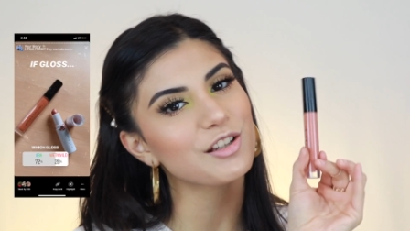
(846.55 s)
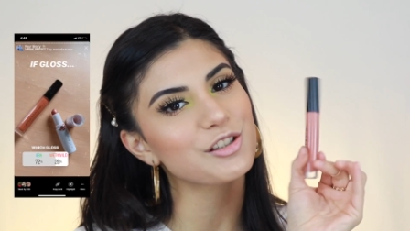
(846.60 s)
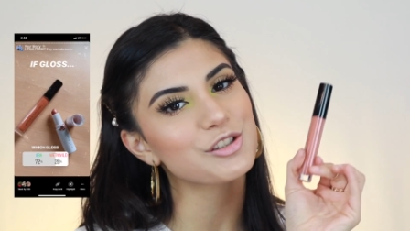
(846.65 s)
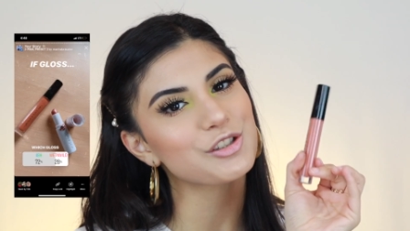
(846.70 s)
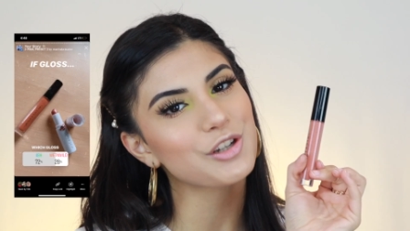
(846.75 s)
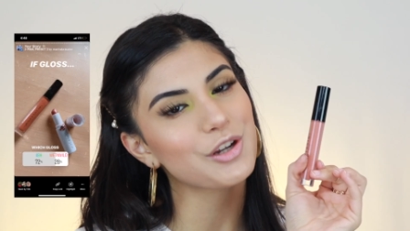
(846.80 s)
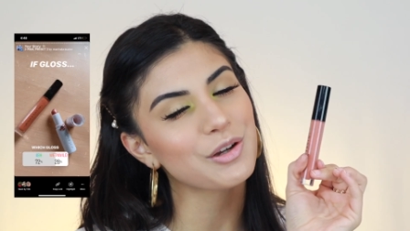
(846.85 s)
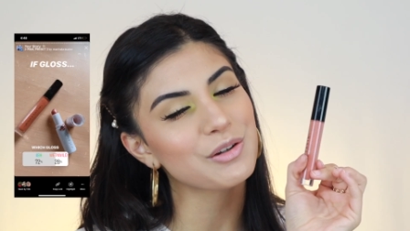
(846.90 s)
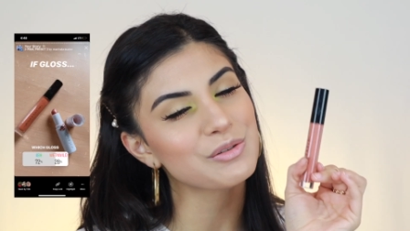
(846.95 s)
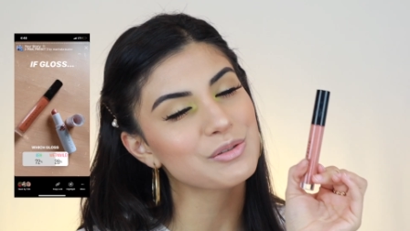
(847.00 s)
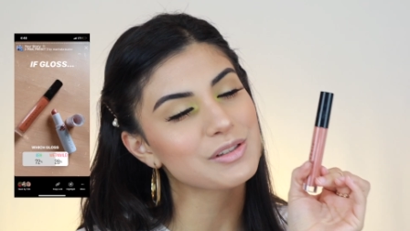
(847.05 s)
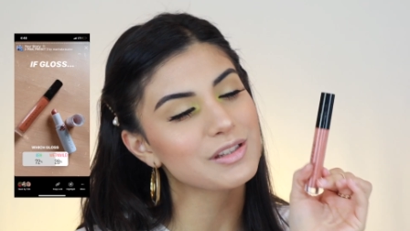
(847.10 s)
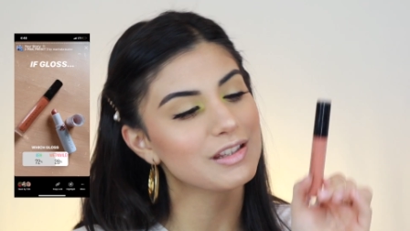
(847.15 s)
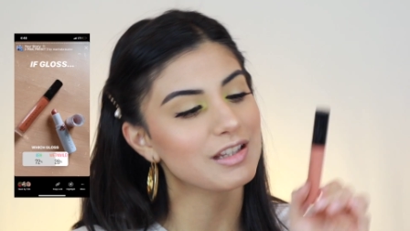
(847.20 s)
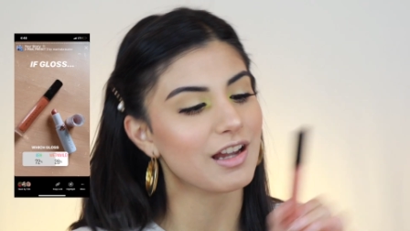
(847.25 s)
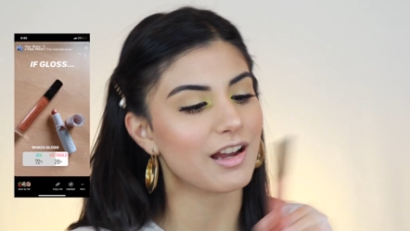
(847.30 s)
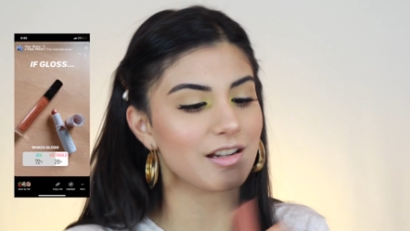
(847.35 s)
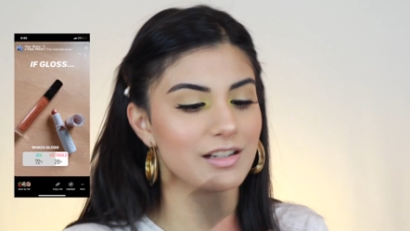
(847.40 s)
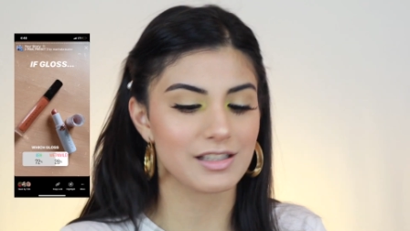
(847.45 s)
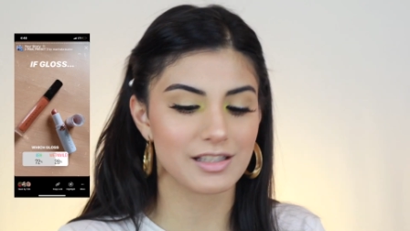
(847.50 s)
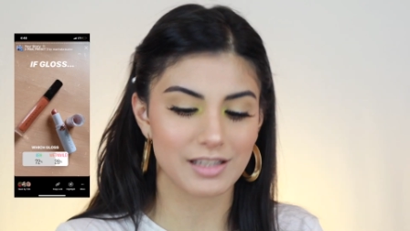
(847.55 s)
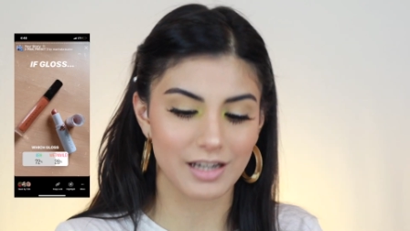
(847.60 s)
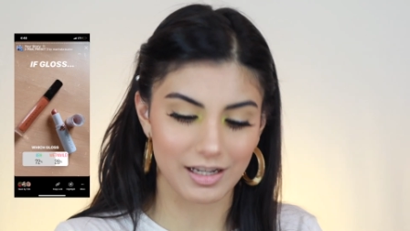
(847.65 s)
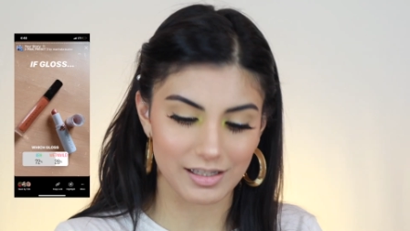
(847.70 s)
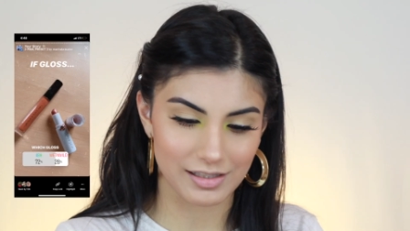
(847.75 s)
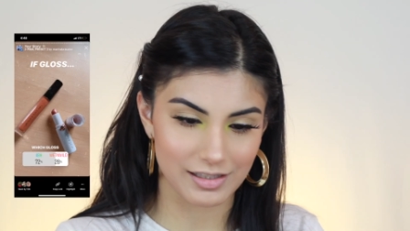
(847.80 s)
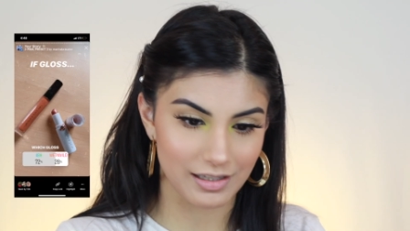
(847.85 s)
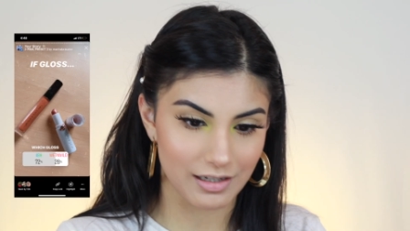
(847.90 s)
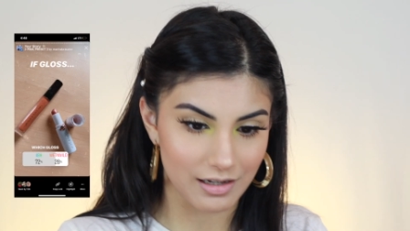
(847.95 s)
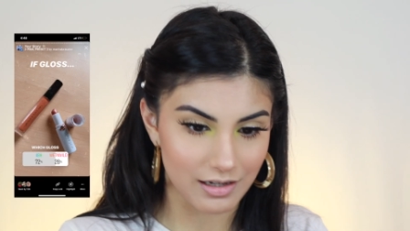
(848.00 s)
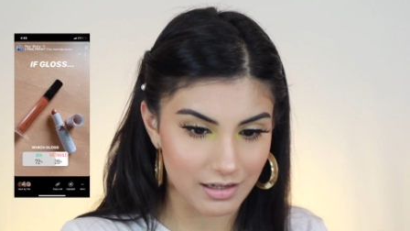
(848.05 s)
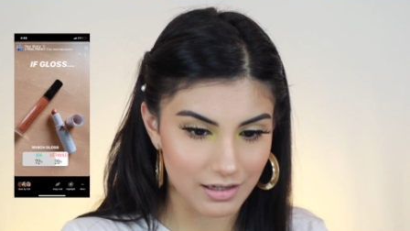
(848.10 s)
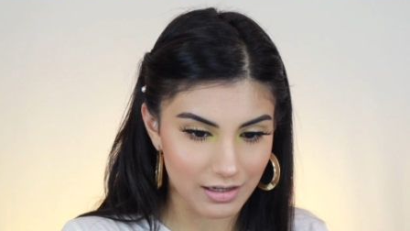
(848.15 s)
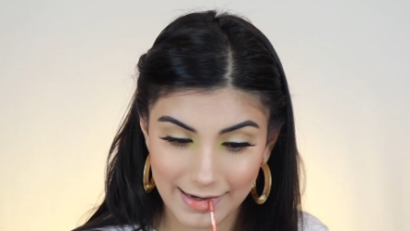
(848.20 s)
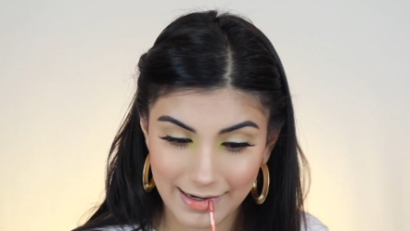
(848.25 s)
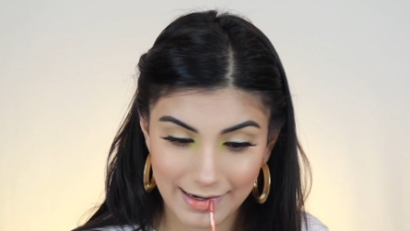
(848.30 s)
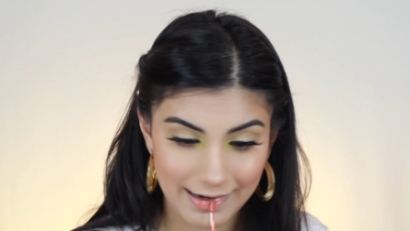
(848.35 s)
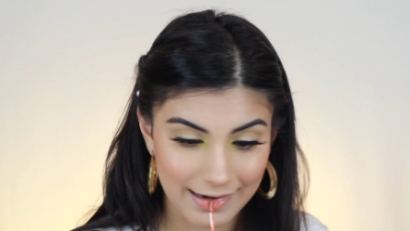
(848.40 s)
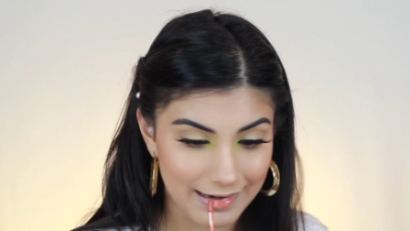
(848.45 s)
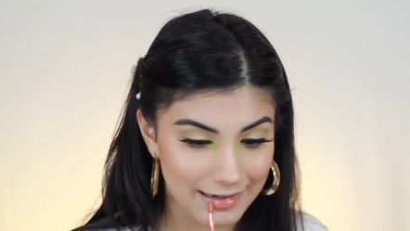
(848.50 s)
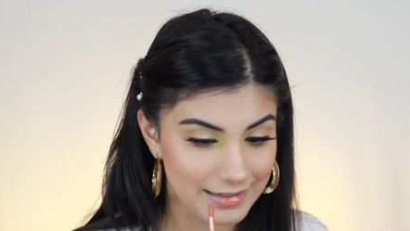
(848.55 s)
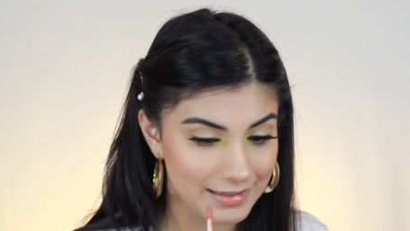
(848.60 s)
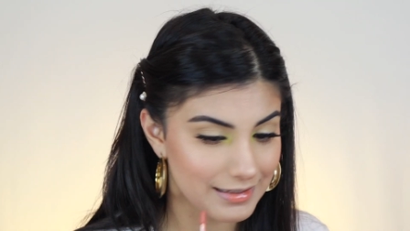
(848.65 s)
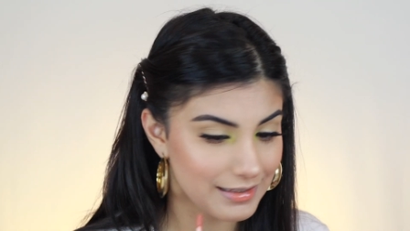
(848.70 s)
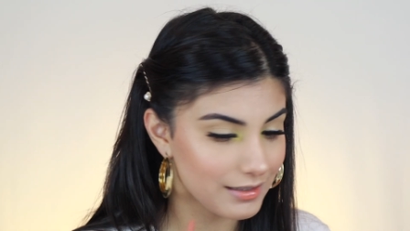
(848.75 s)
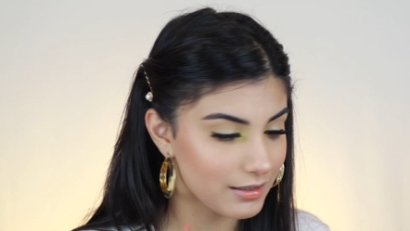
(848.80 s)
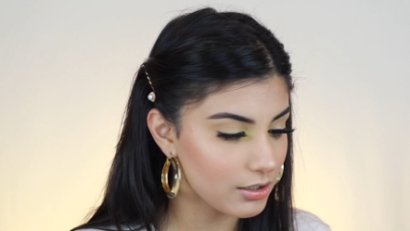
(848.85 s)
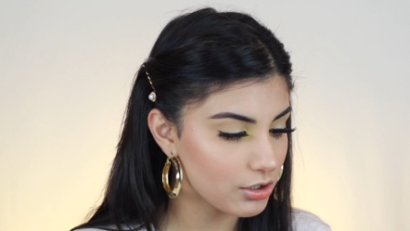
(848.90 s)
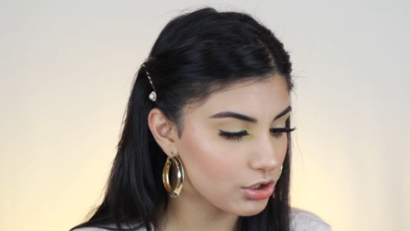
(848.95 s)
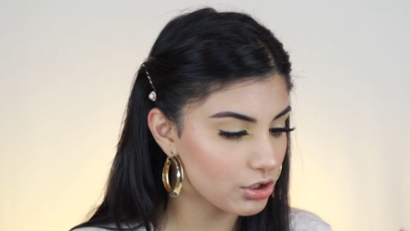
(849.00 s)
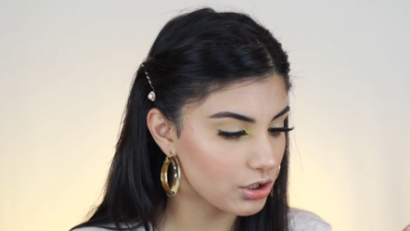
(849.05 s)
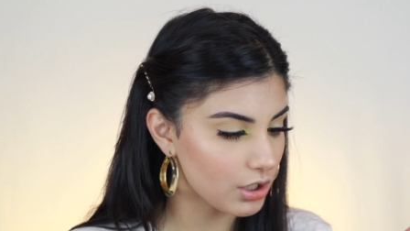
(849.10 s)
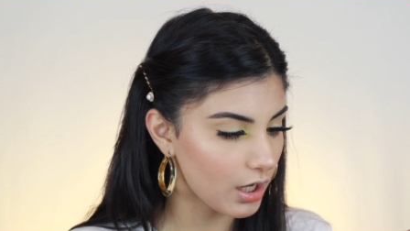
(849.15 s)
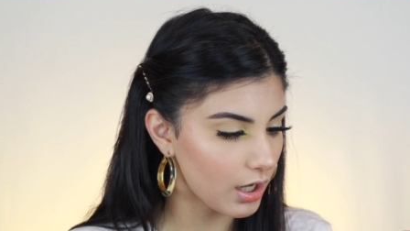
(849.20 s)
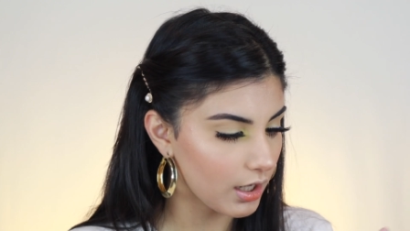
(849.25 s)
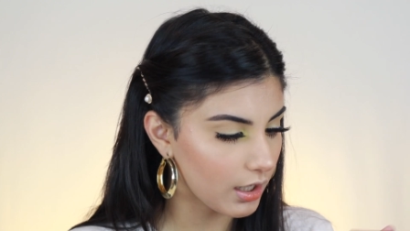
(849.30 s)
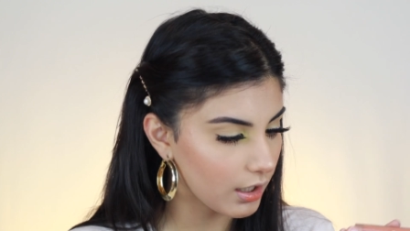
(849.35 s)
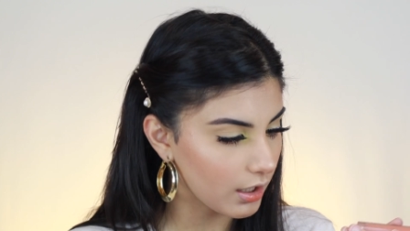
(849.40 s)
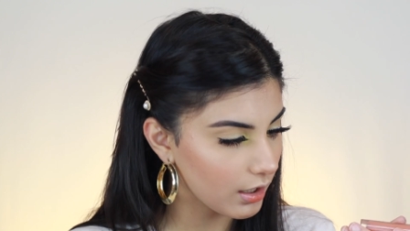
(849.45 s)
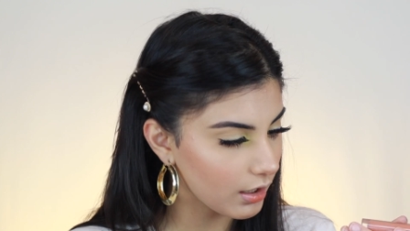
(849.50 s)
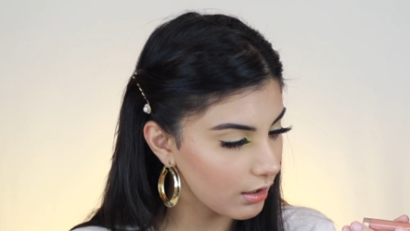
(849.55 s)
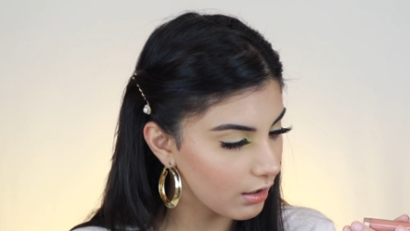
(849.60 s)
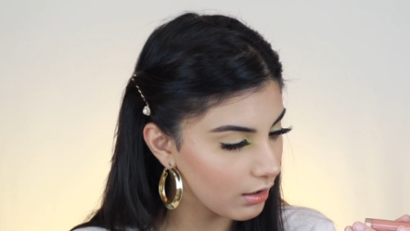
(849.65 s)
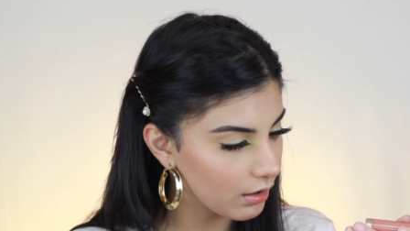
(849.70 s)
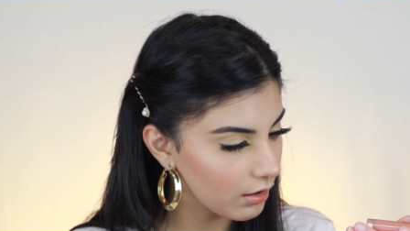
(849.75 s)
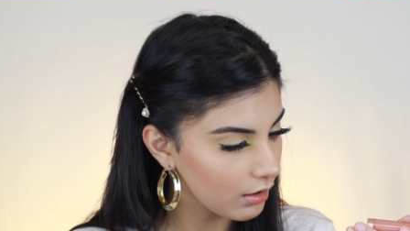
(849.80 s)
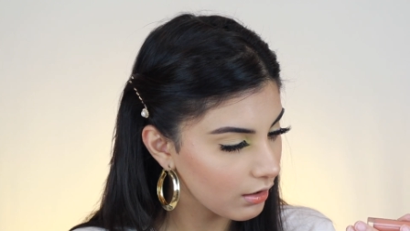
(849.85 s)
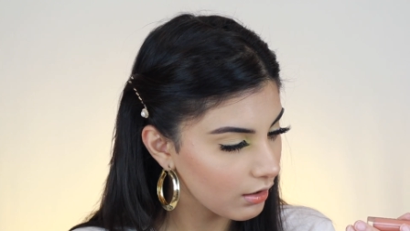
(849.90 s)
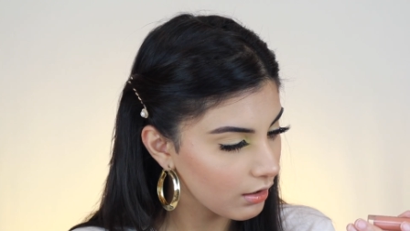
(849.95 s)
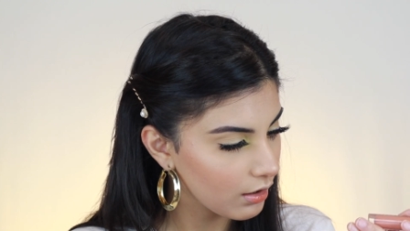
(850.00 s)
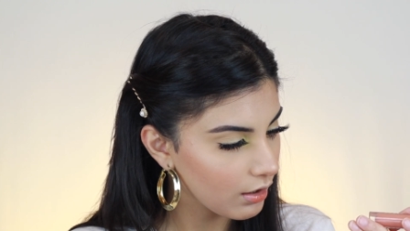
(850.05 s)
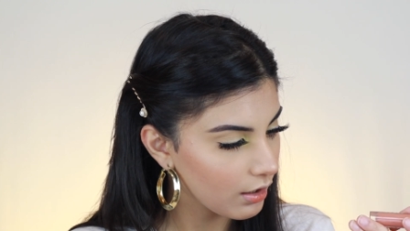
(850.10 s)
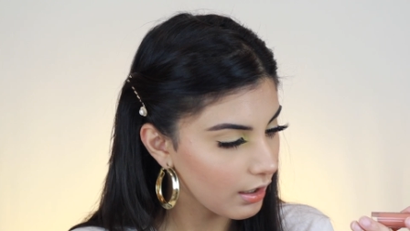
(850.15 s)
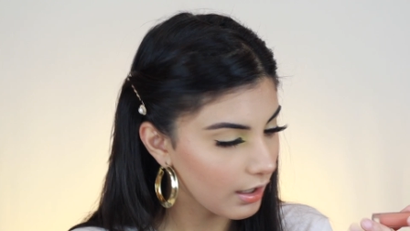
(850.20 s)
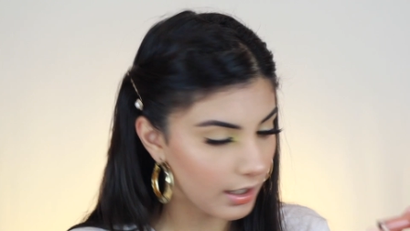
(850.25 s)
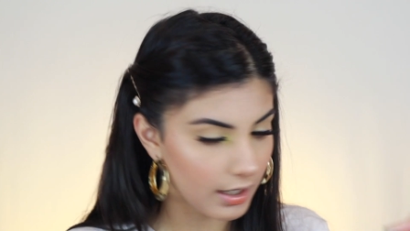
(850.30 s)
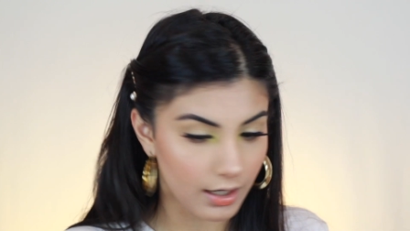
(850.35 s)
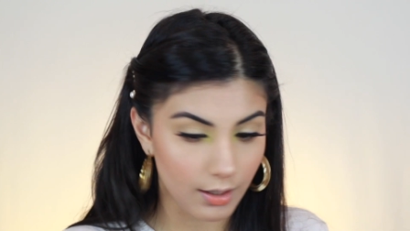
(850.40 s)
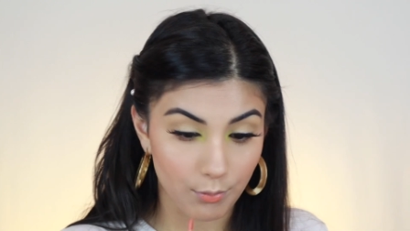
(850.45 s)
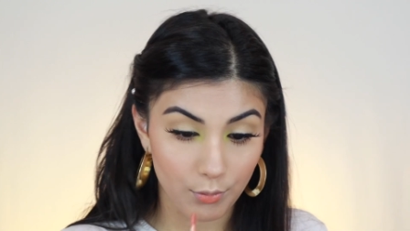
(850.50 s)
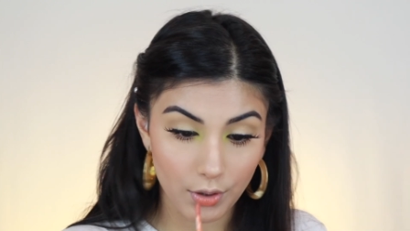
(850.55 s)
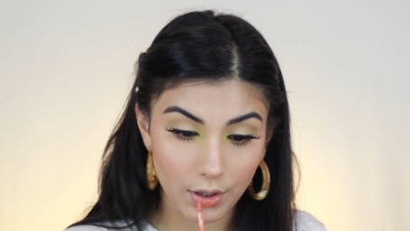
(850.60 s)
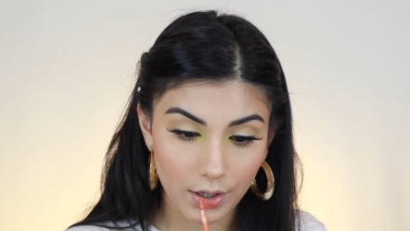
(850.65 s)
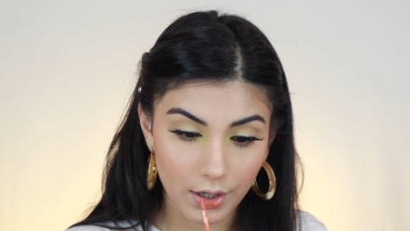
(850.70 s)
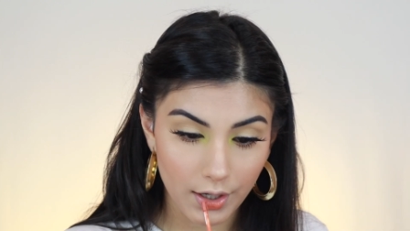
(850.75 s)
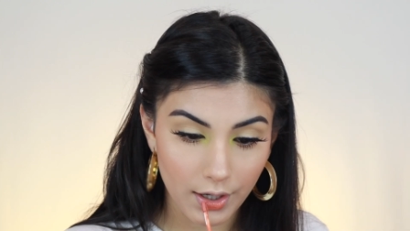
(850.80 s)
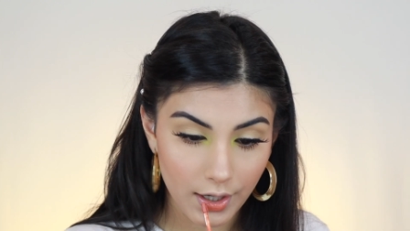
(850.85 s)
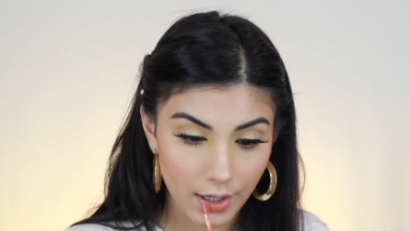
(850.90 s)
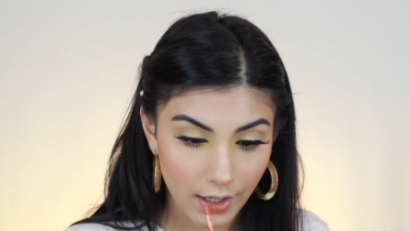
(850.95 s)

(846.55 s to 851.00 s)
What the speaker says: guys chose the Anastasia. This is in the shade Amber.